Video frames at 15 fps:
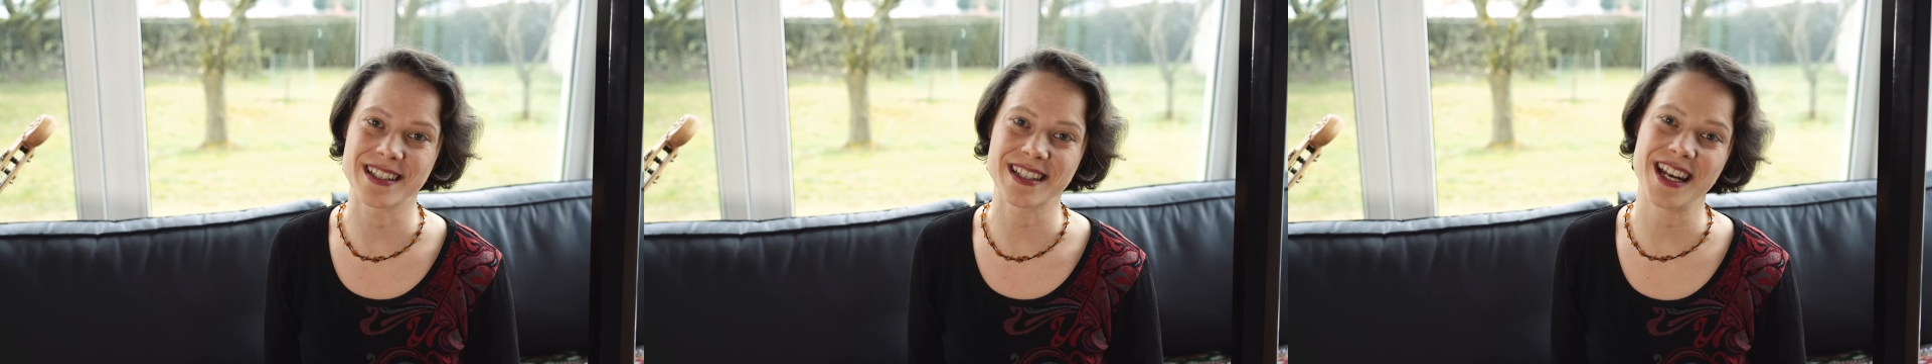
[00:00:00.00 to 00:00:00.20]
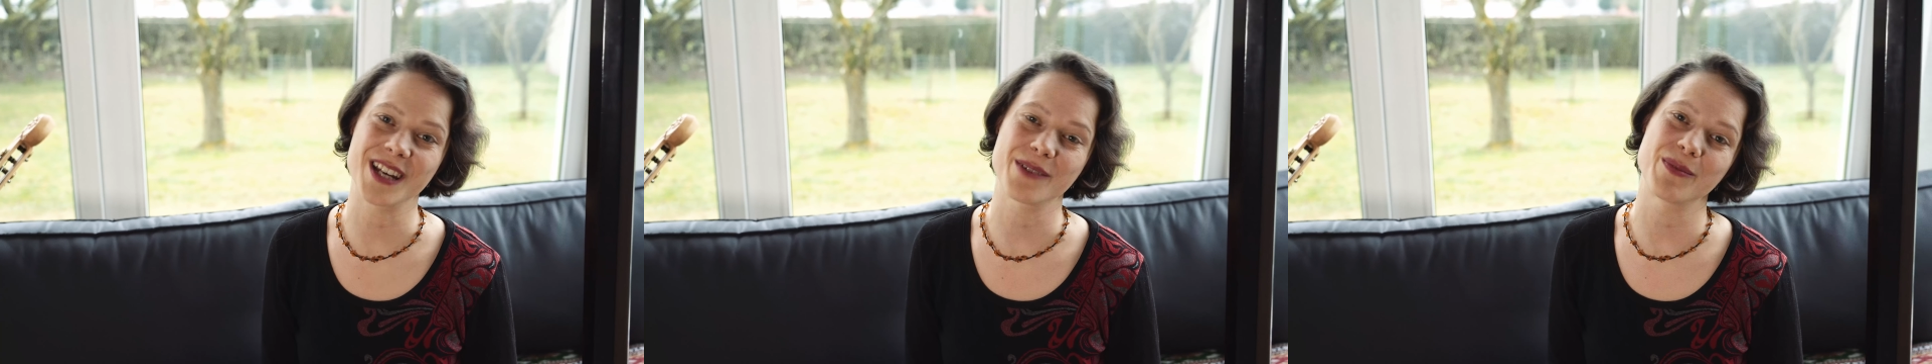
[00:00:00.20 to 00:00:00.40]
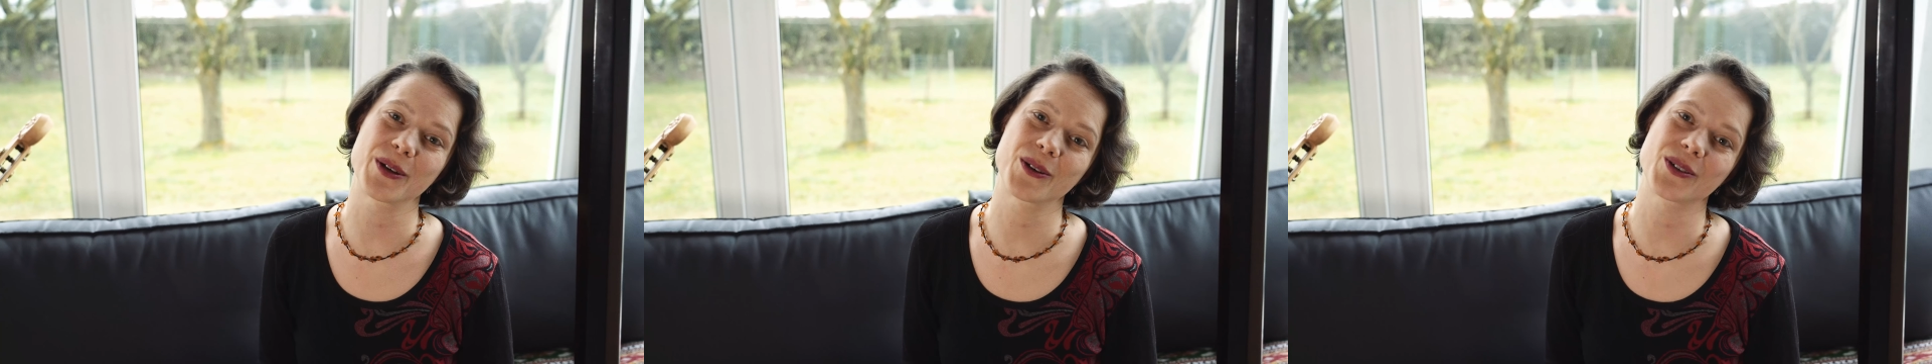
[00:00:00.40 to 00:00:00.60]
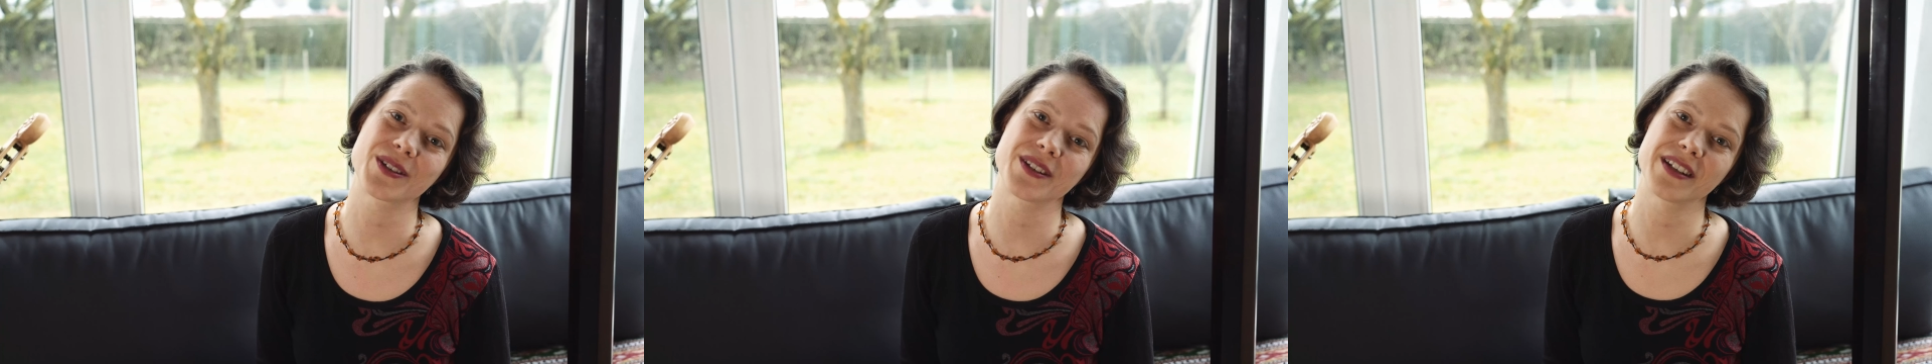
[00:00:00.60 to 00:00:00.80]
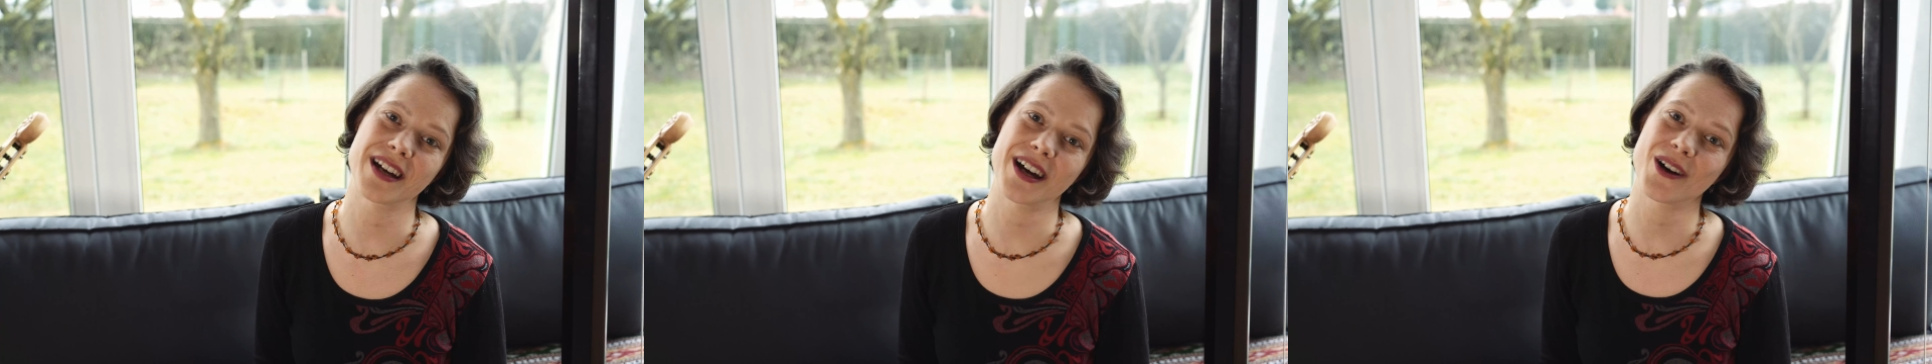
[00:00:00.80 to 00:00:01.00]
in time
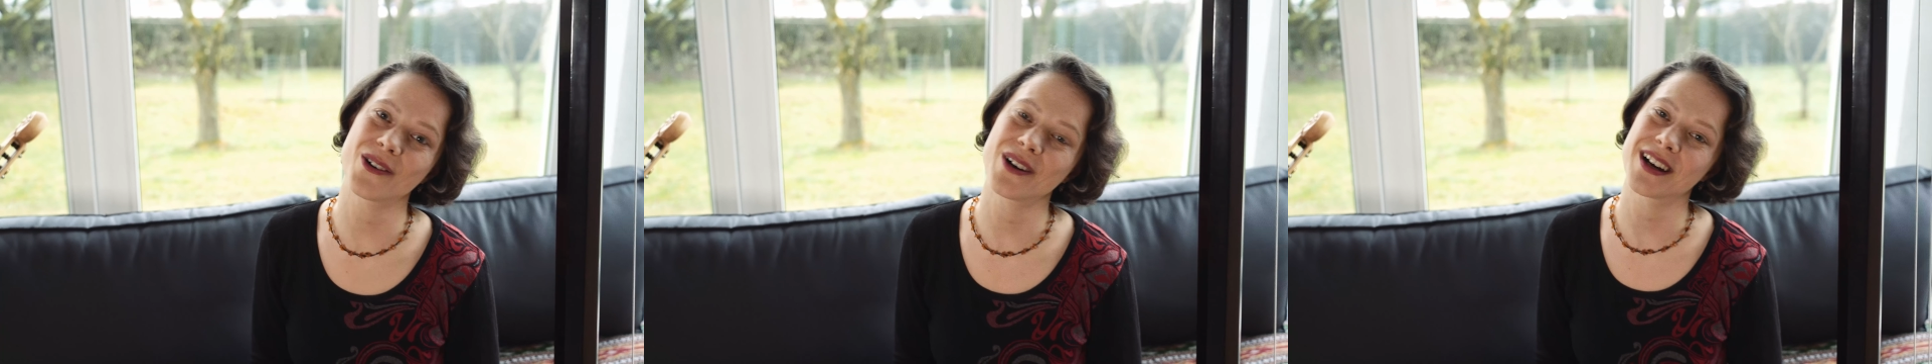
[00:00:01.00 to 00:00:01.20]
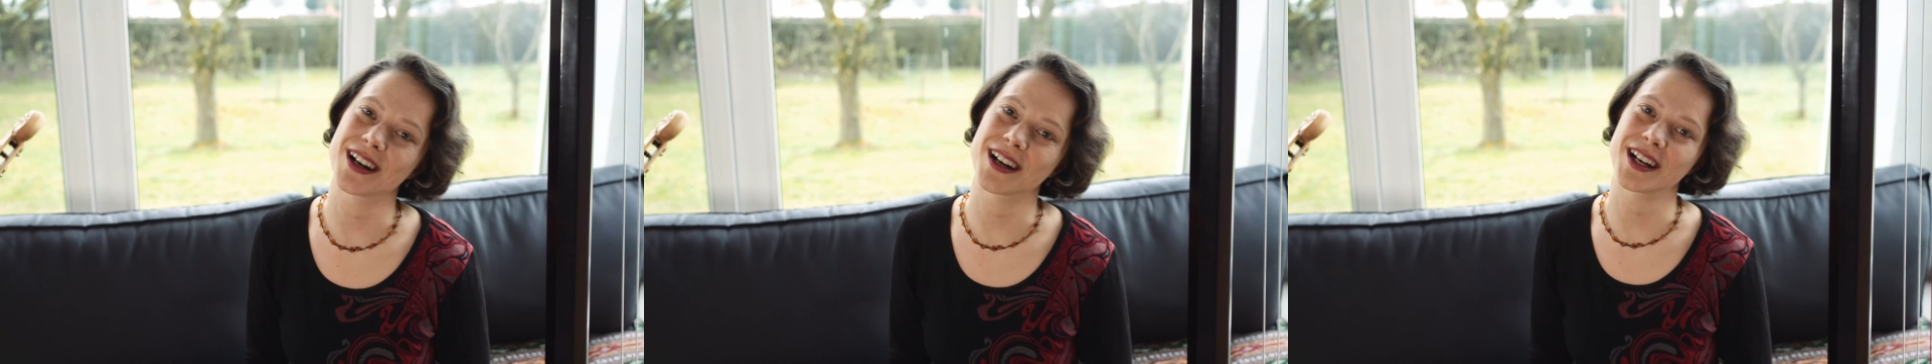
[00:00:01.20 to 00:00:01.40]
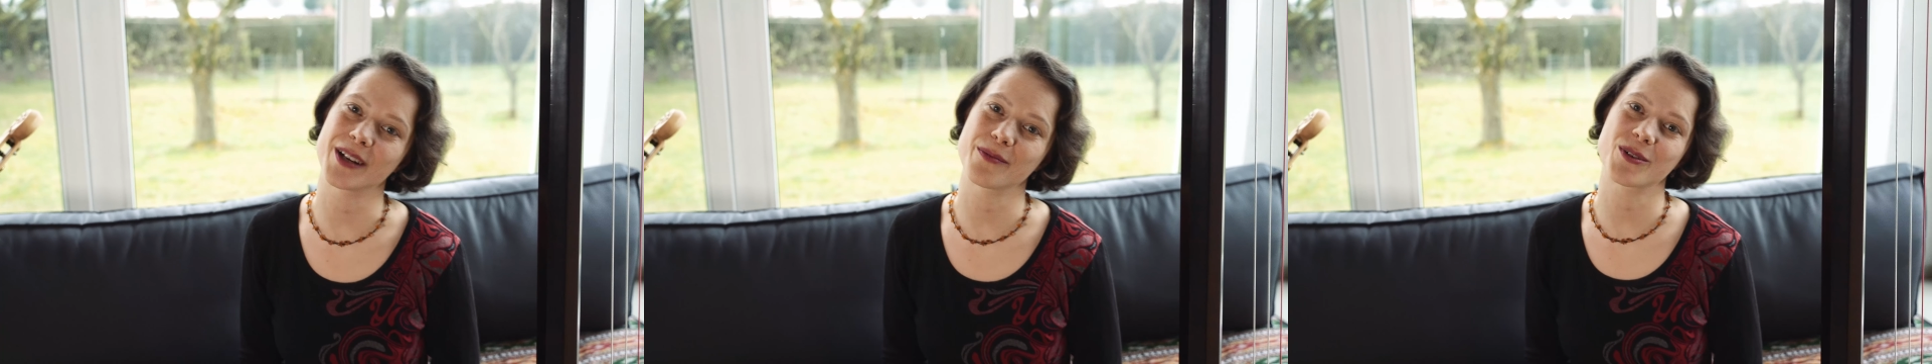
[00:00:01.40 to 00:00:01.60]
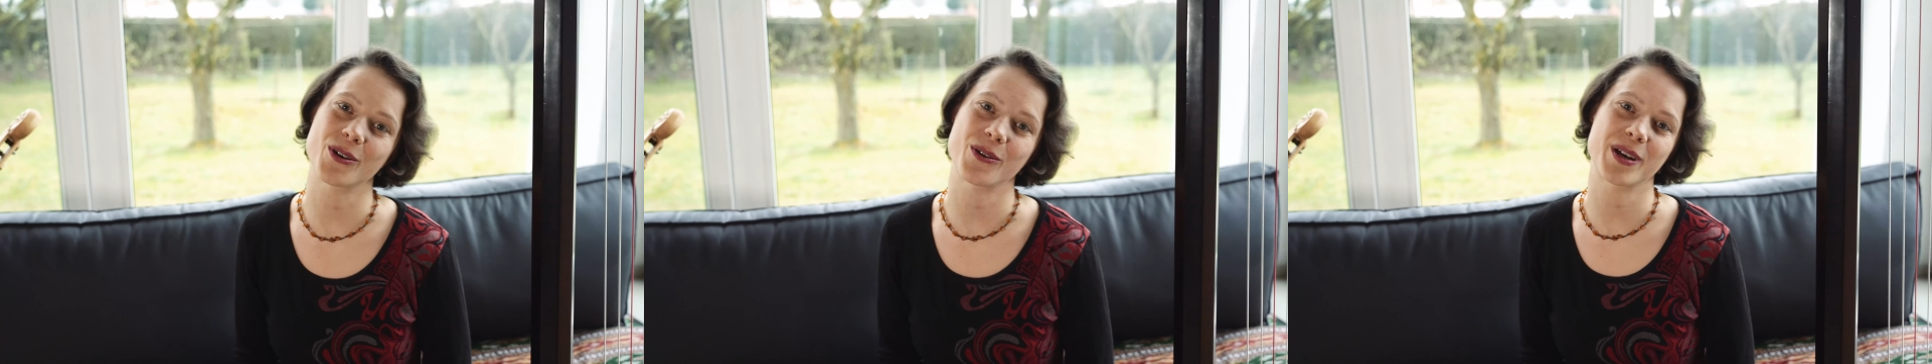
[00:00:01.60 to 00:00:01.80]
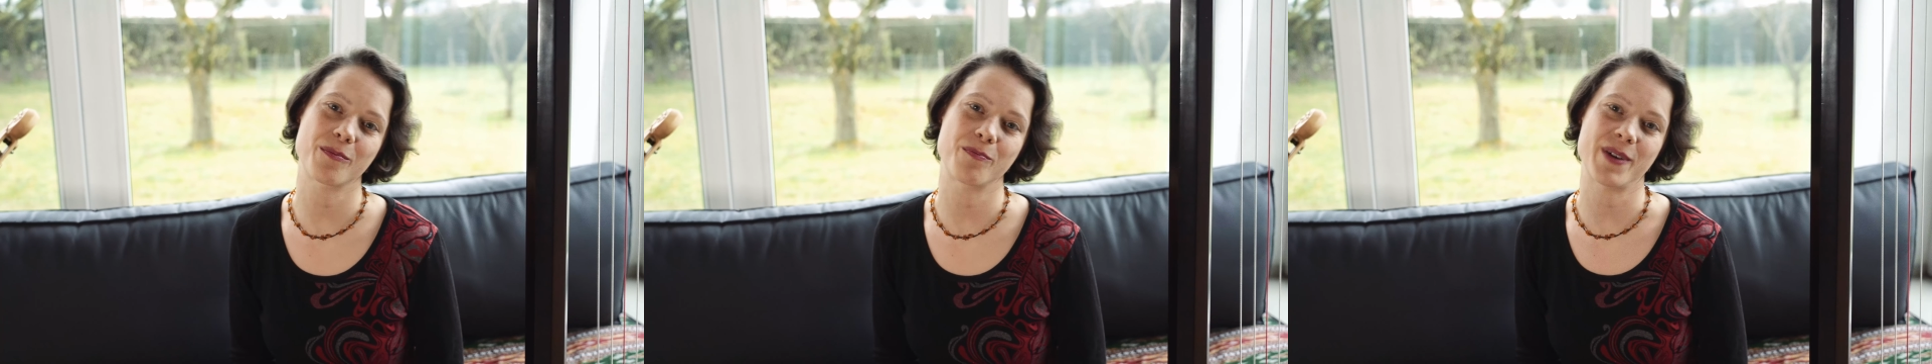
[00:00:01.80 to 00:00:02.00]
because now I am
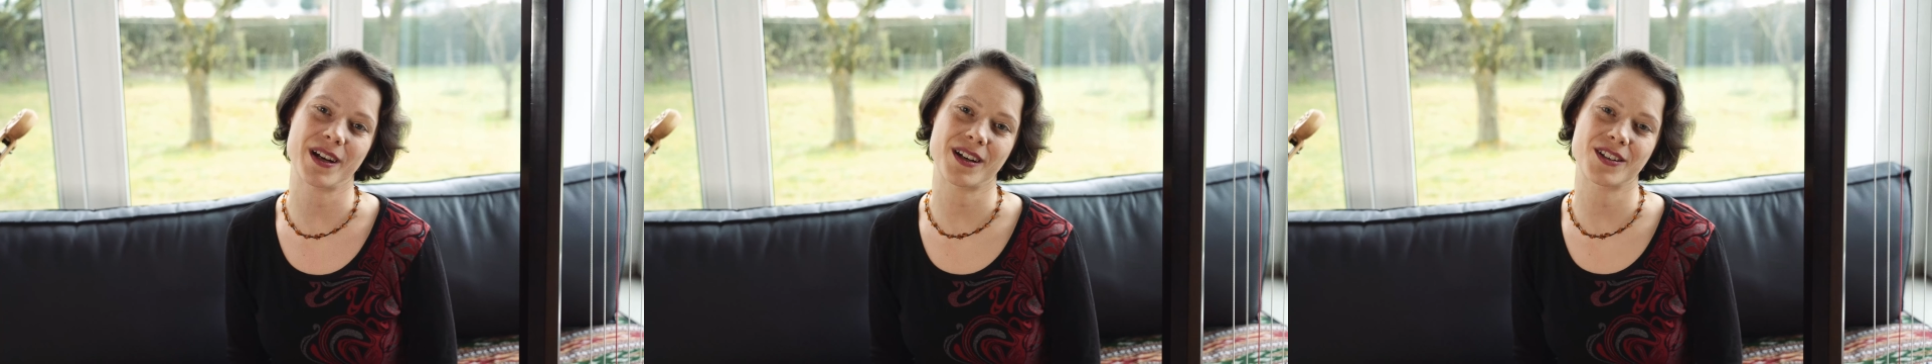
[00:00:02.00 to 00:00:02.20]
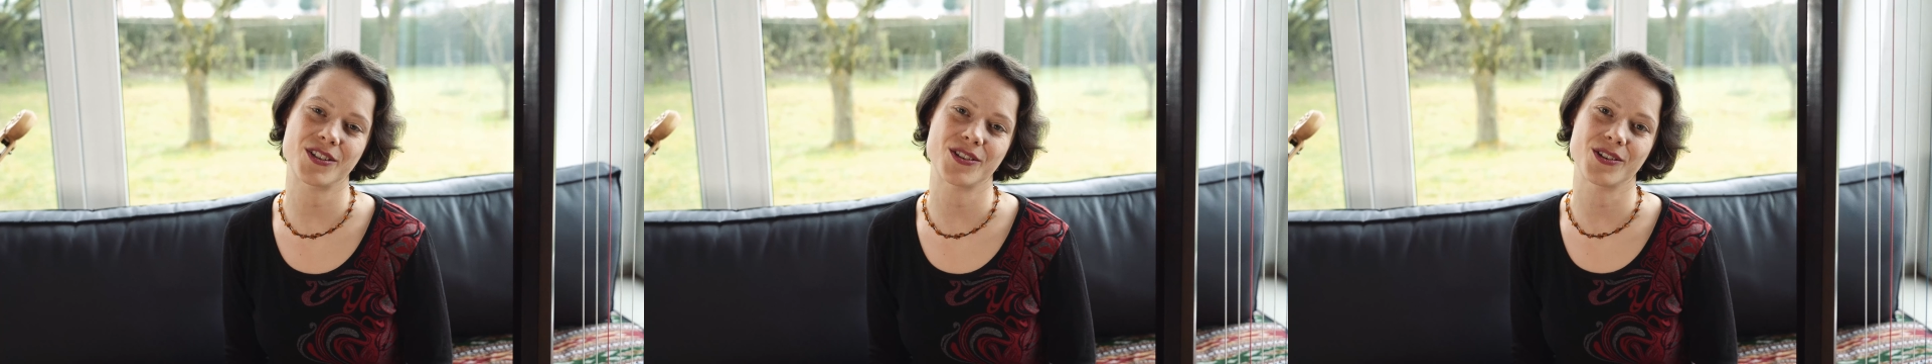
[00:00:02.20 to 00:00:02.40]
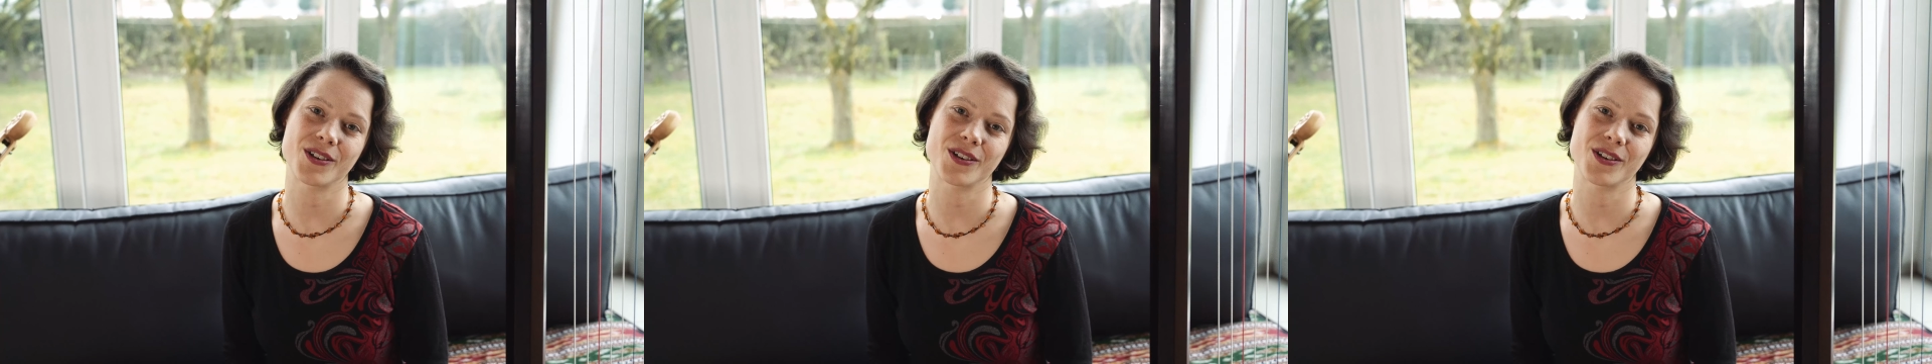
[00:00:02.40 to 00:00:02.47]
going back